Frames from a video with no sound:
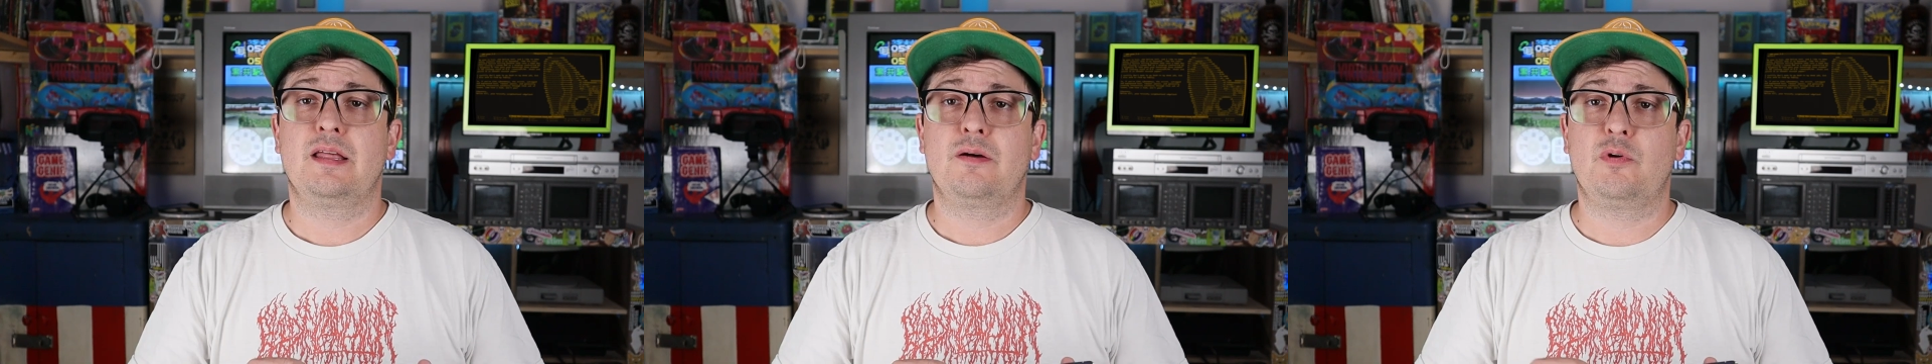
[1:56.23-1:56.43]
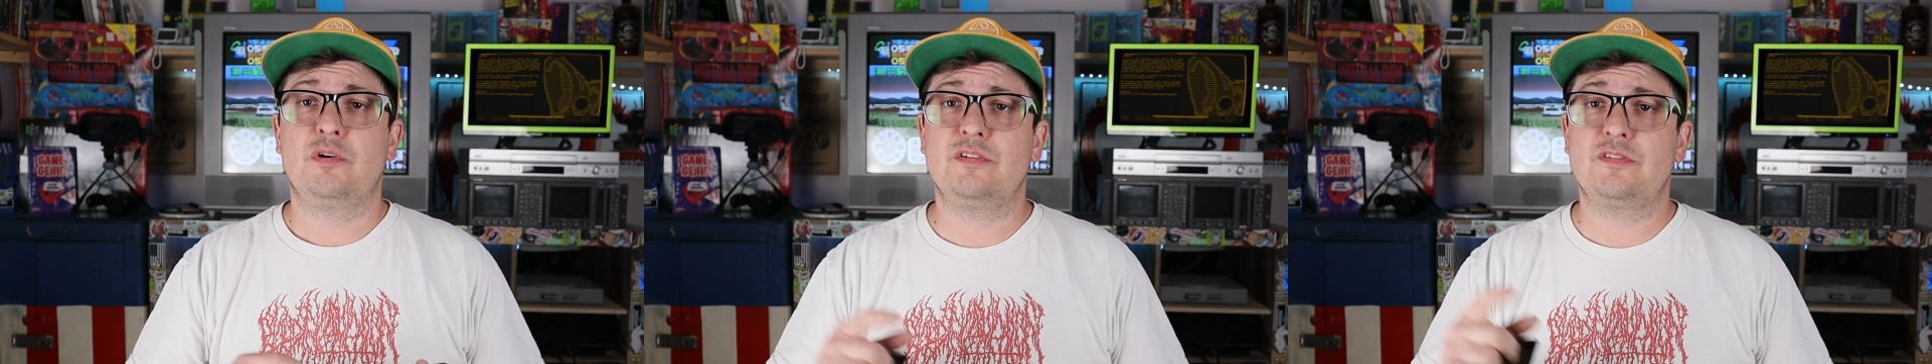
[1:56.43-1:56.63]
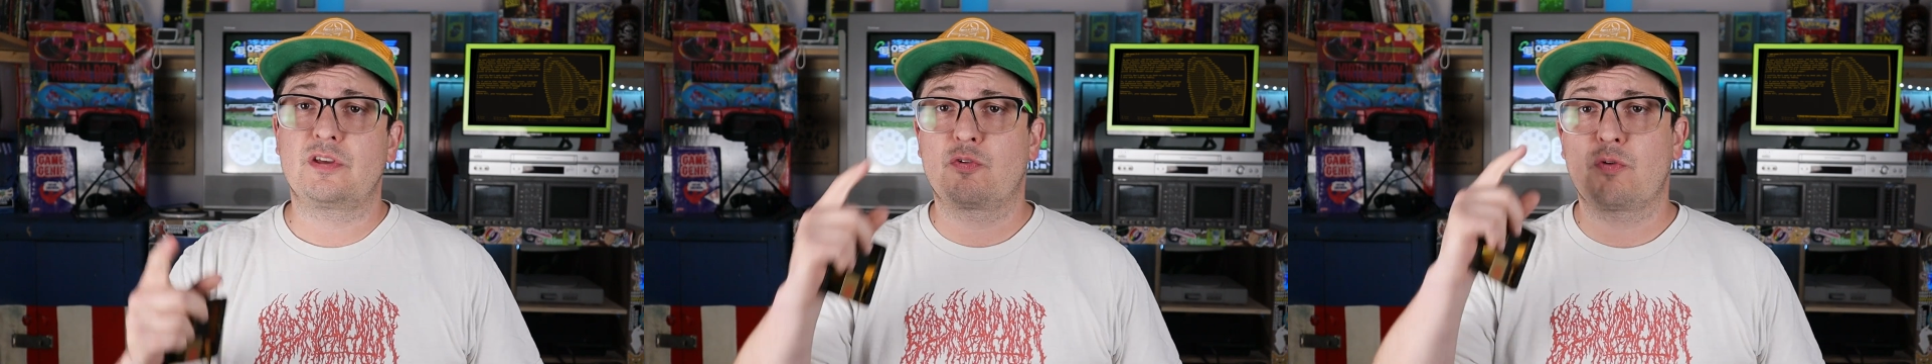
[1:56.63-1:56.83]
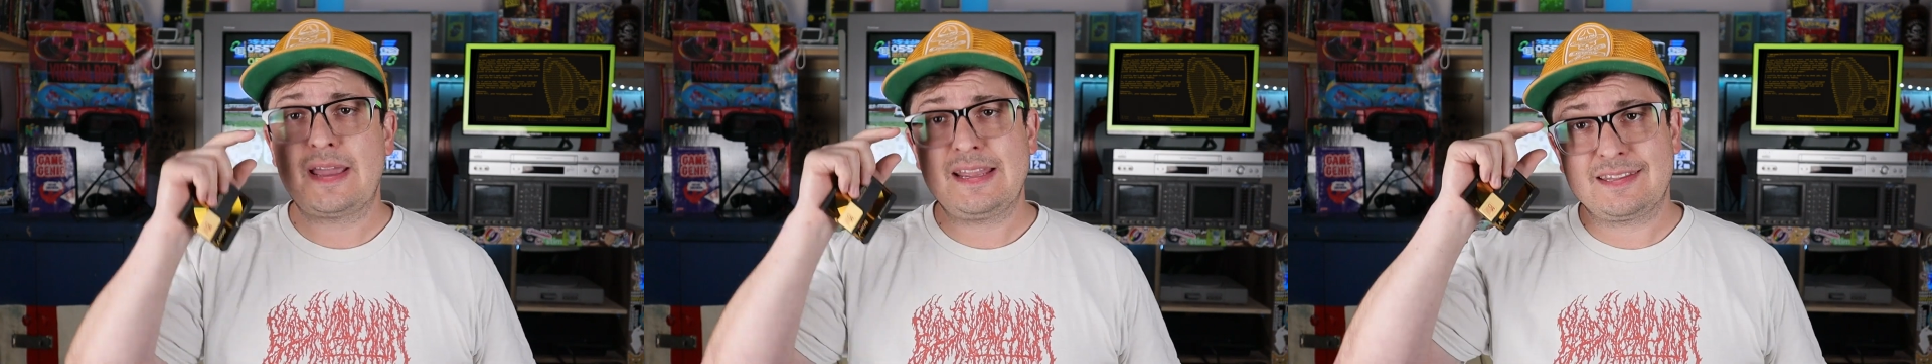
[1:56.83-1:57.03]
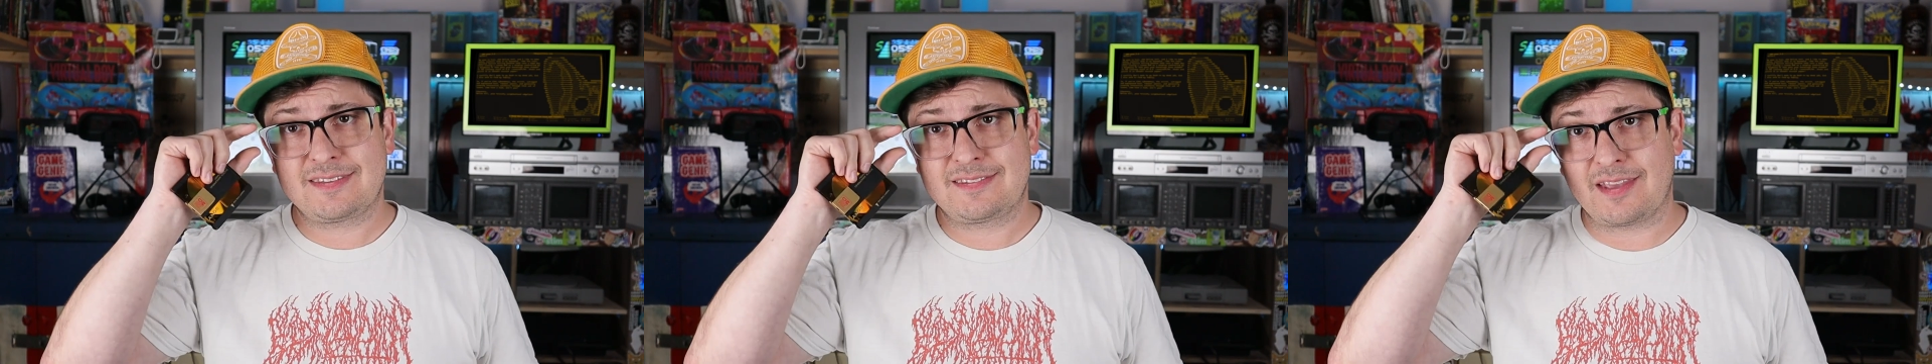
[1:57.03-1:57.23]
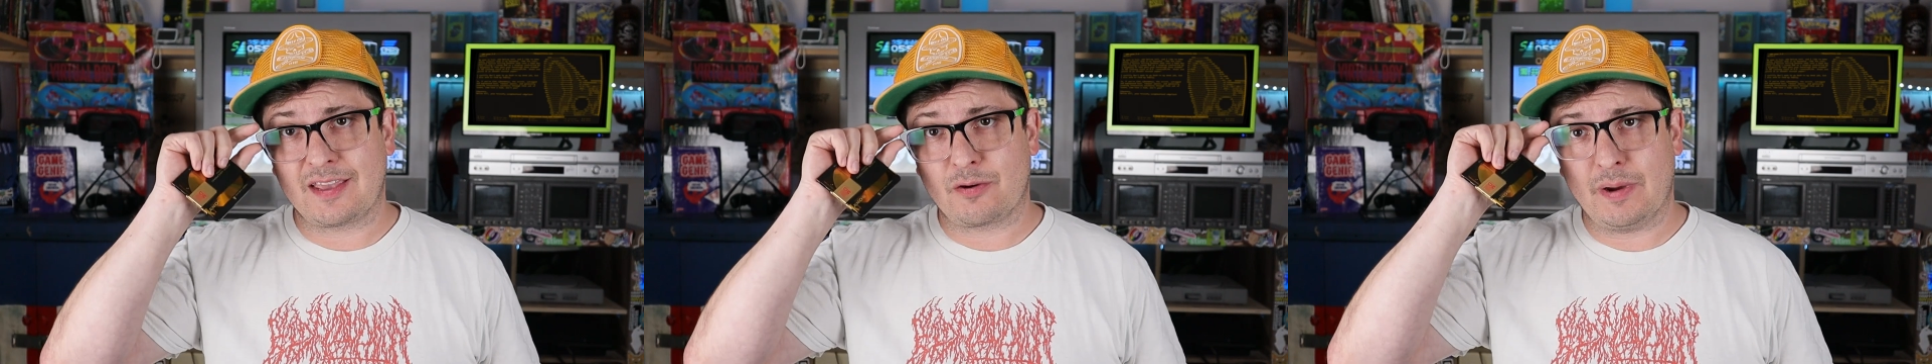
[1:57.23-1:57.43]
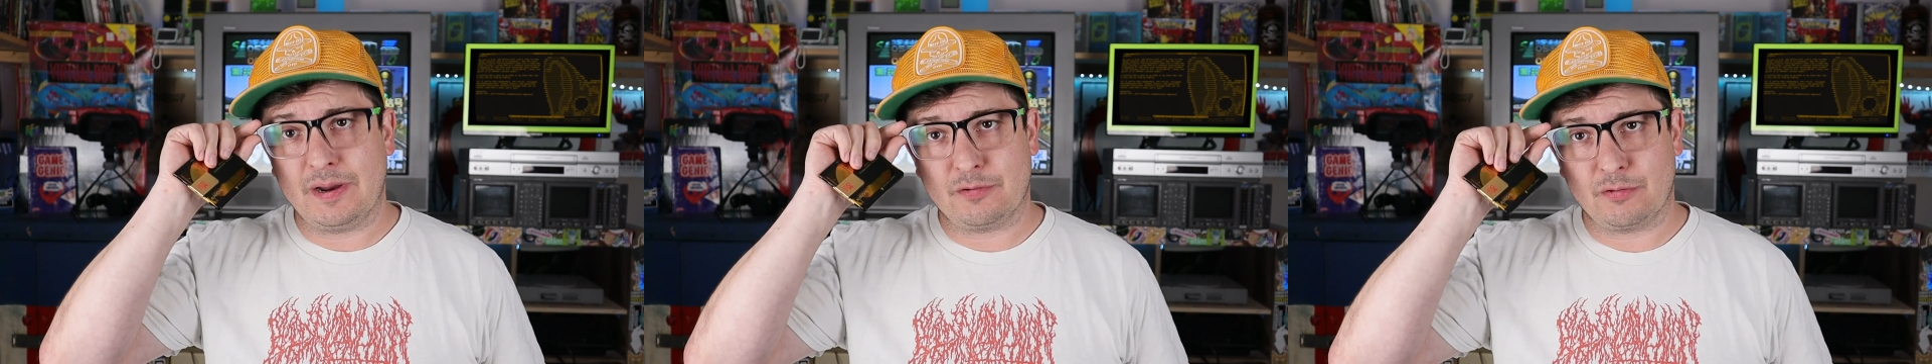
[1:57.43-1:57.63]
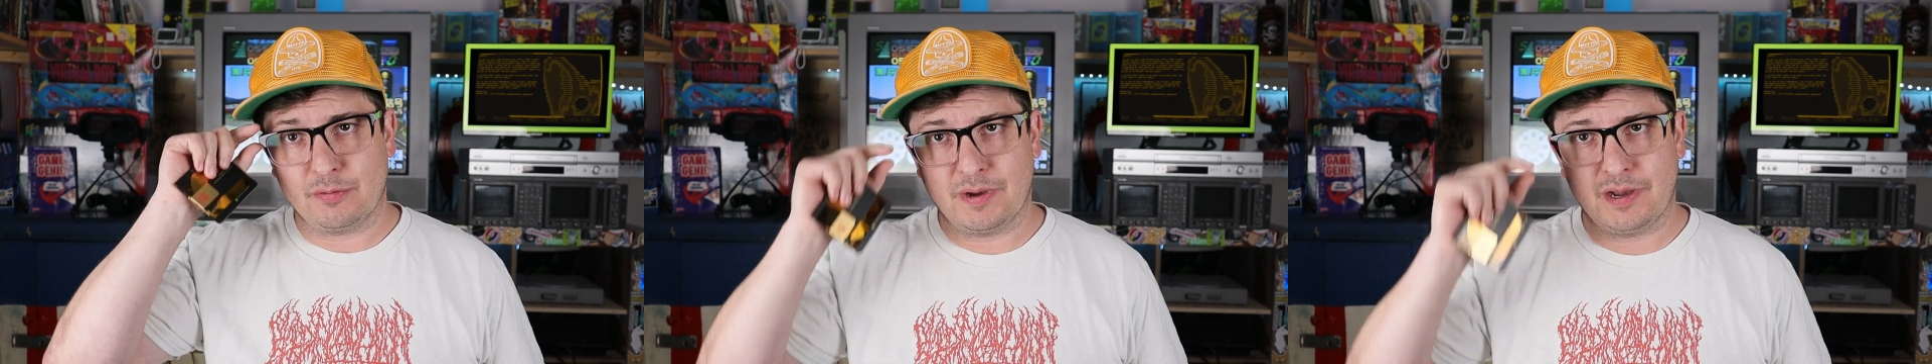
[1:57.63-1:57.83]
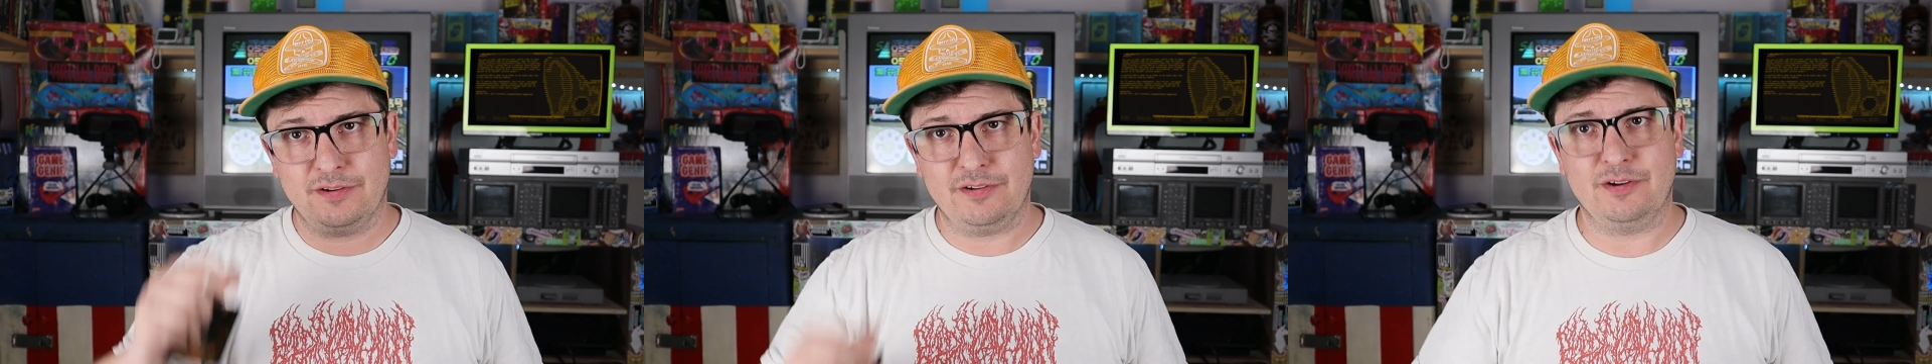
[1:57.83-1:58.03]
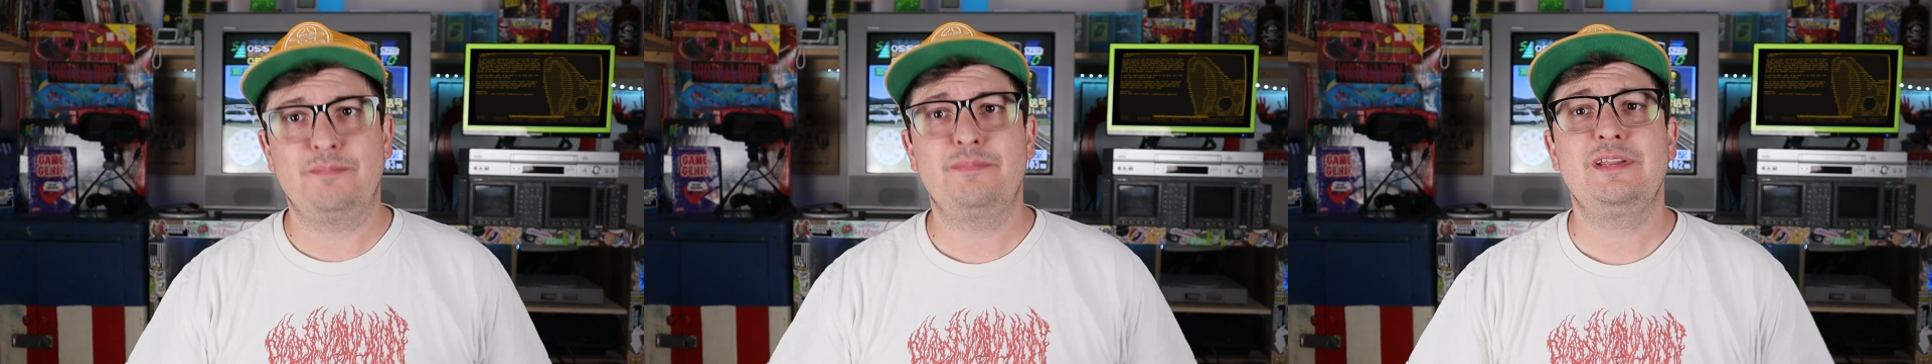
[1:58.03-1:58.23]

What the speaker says: Which is a great segue to remind you to